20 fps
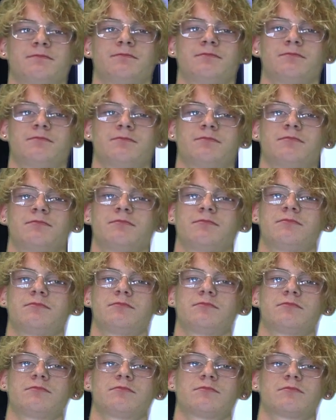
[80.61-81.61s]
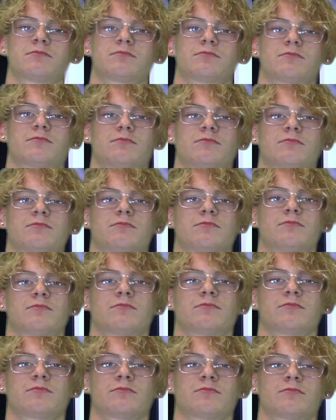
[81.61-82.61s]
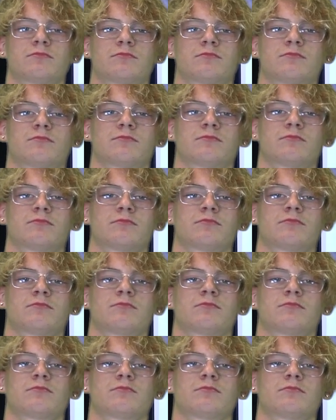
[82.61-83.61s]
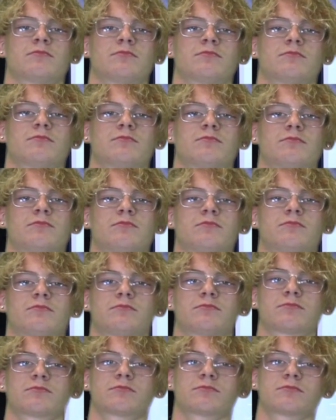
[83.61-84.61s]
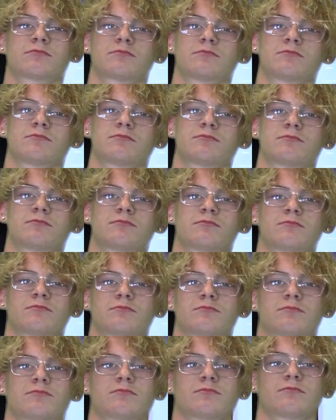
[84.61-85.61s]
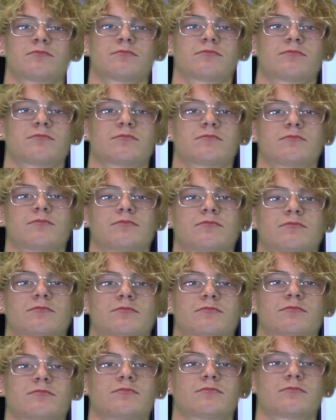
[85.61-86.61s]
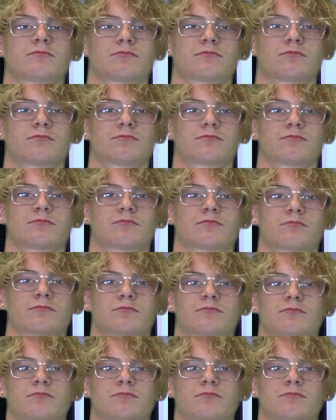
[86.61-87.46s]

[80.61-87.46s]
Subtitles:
(not speaking)